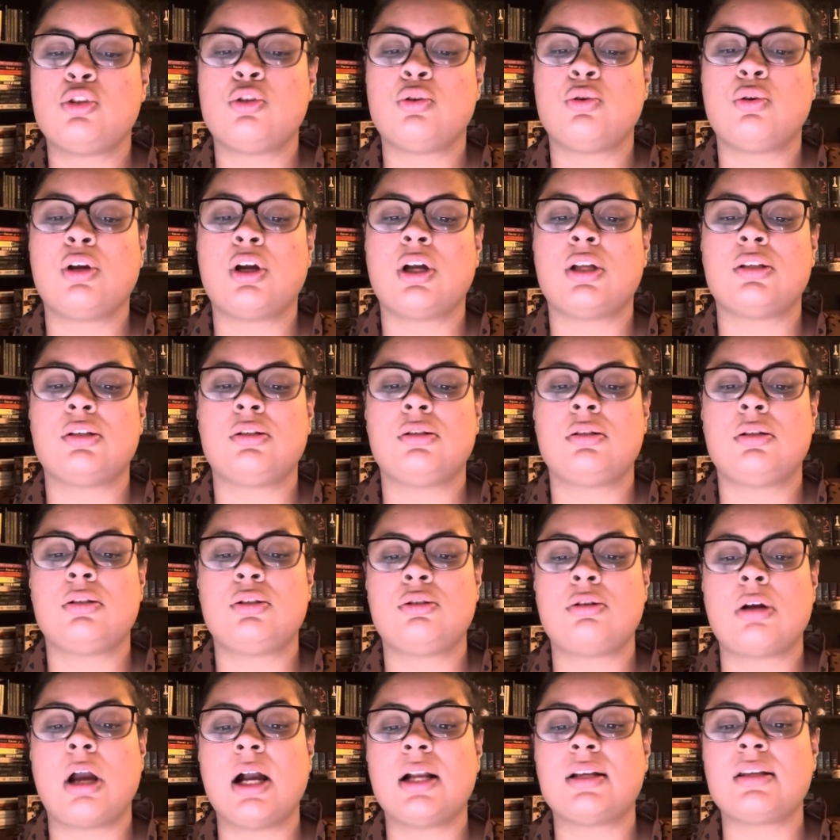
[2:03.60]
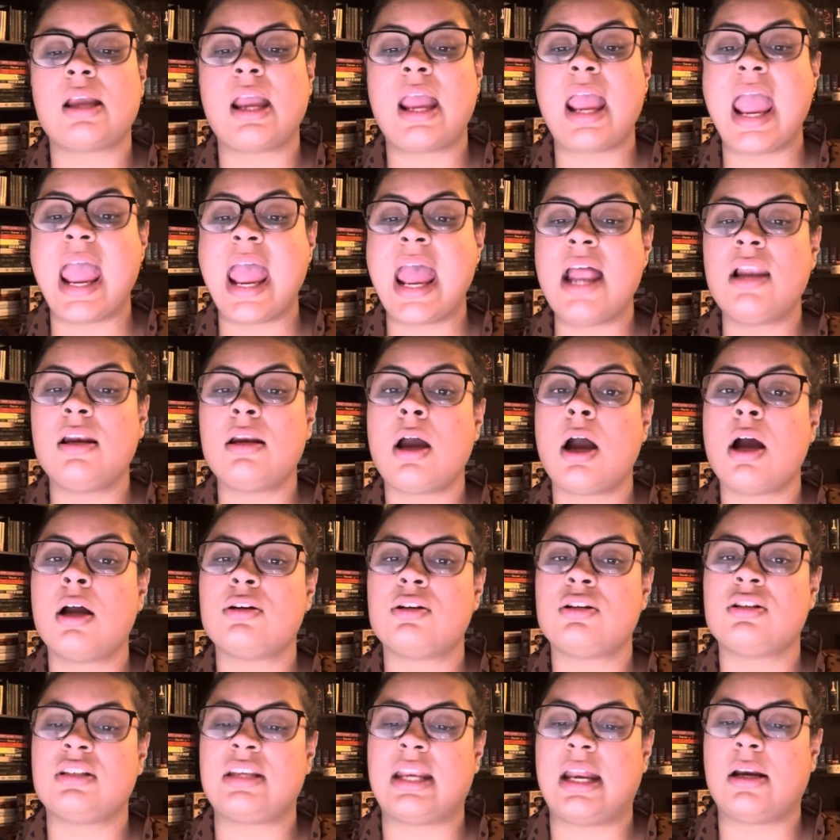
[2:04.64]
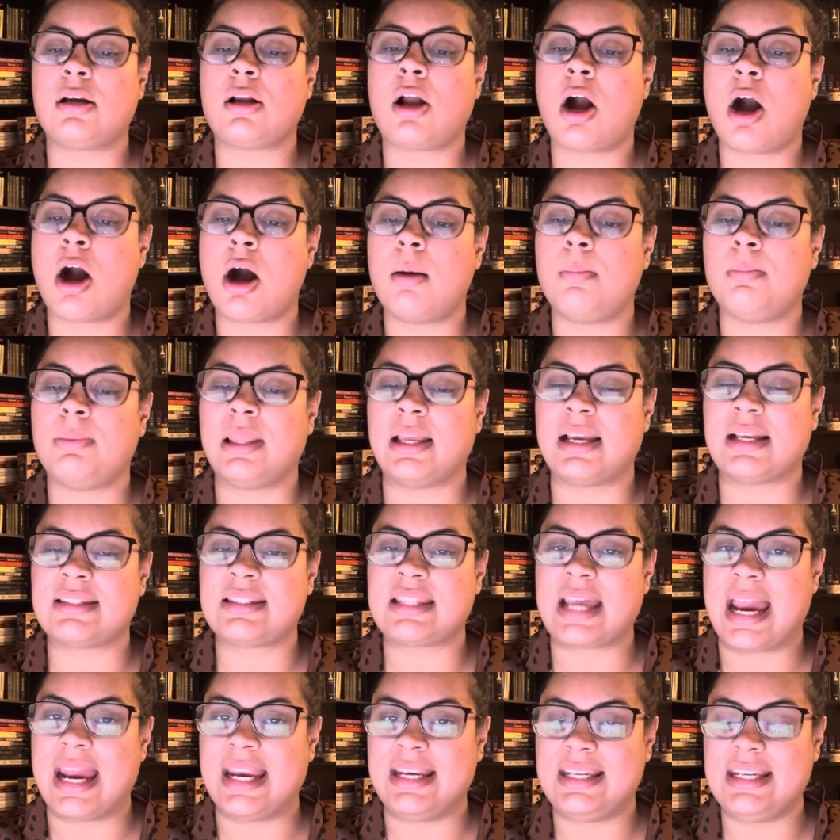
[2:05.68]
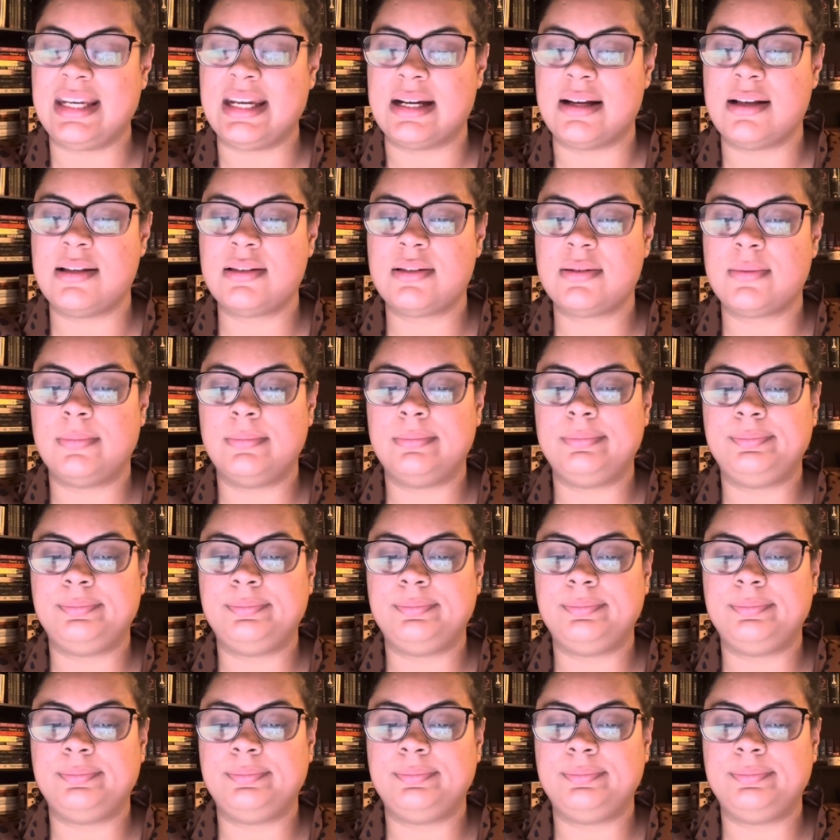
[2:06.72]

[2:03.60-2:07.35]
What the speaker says: to construct and understand complex ideas.